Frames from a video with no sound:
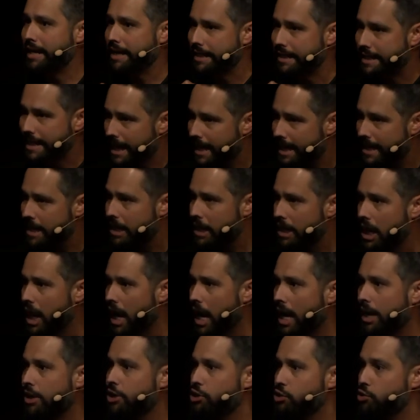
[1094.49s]
in getting
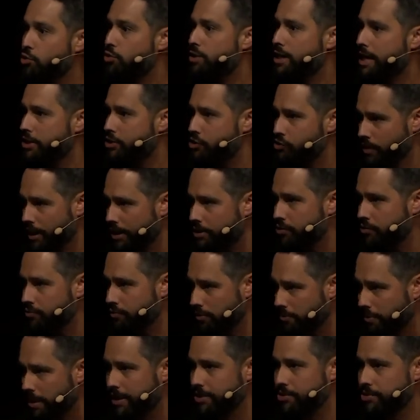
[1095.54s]
God, you get
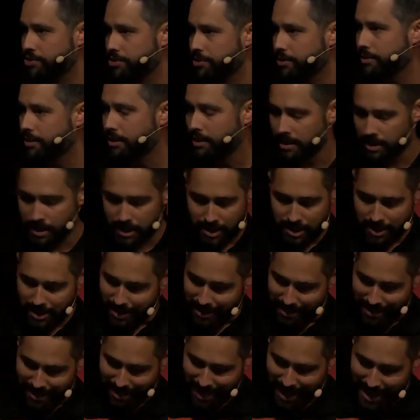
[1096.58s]
transformation.
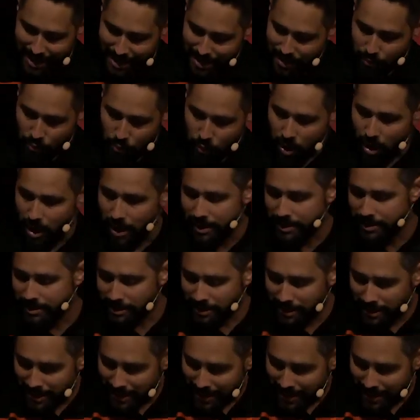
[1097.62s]
They didn't want